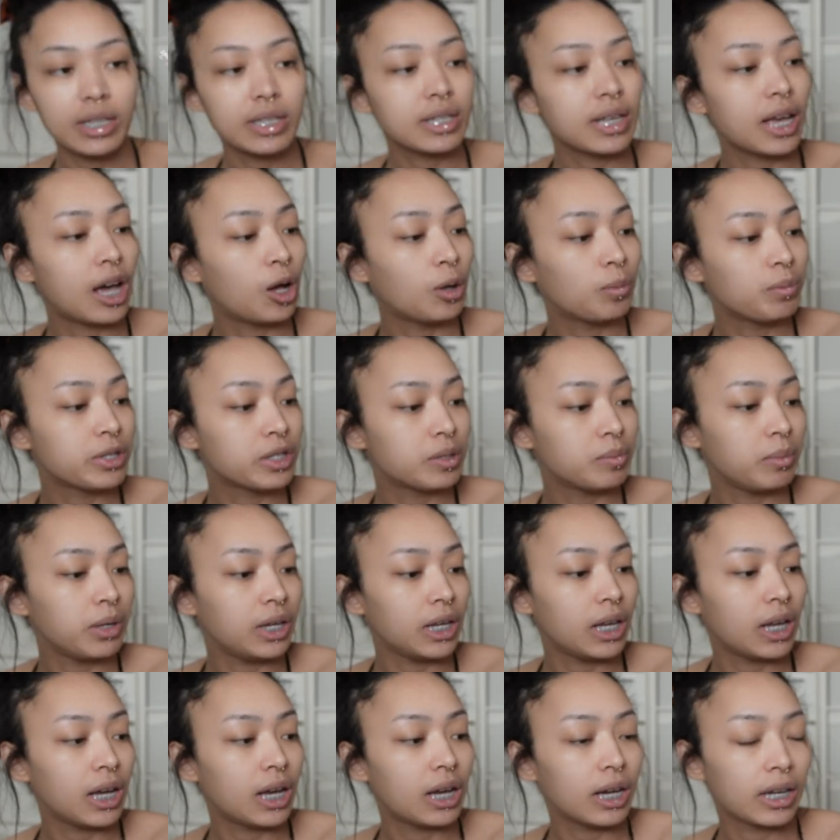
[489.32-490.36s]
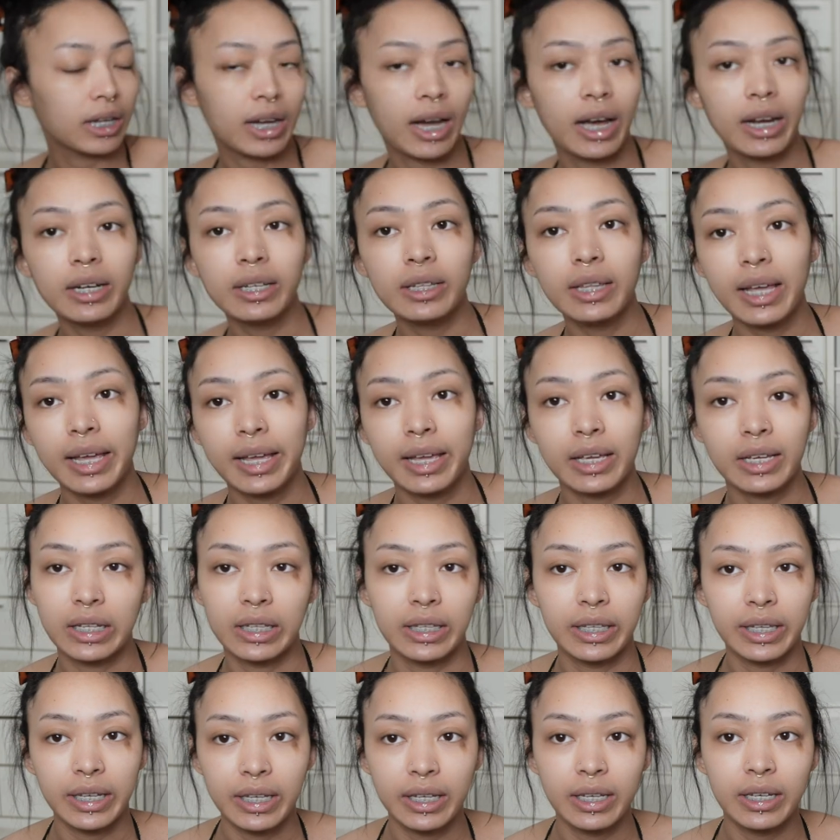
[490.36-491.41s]
this helps me uh, kind of like
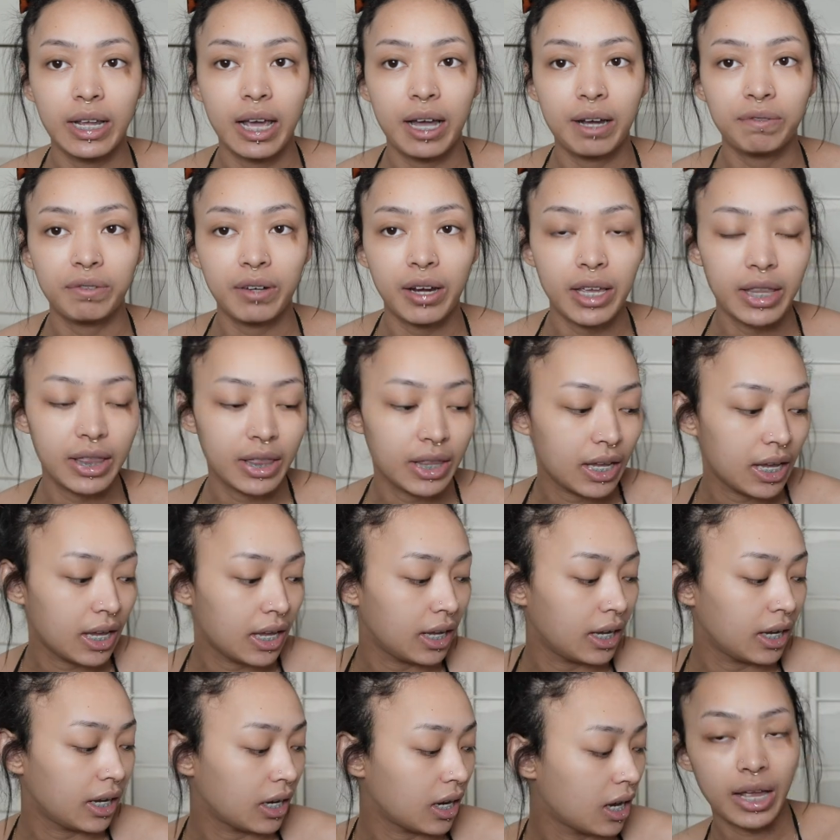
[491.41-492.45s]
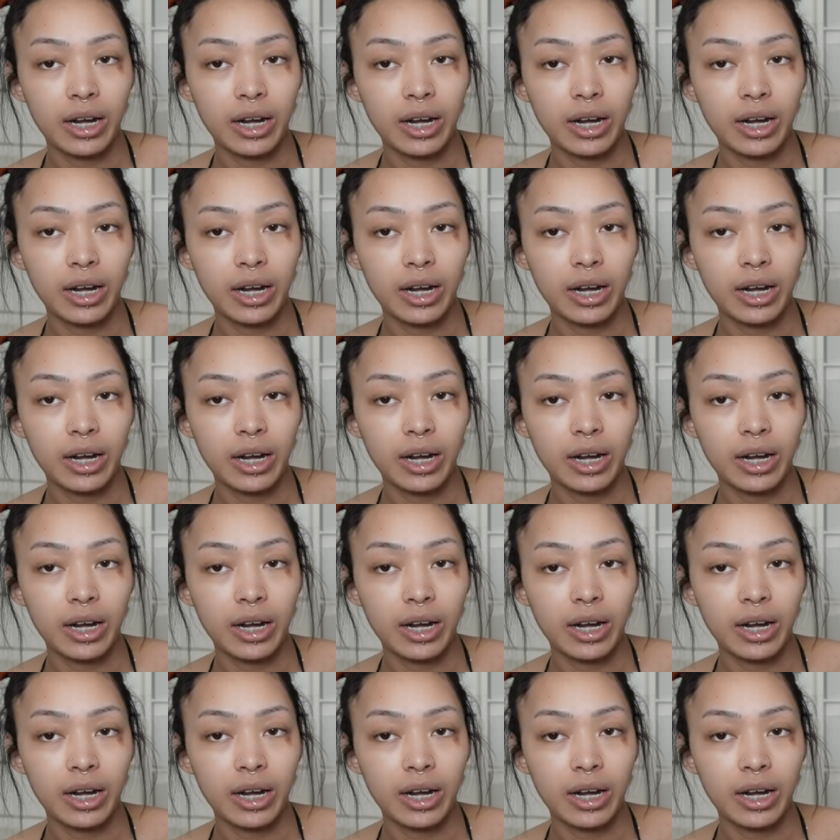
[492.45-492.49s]
clean everything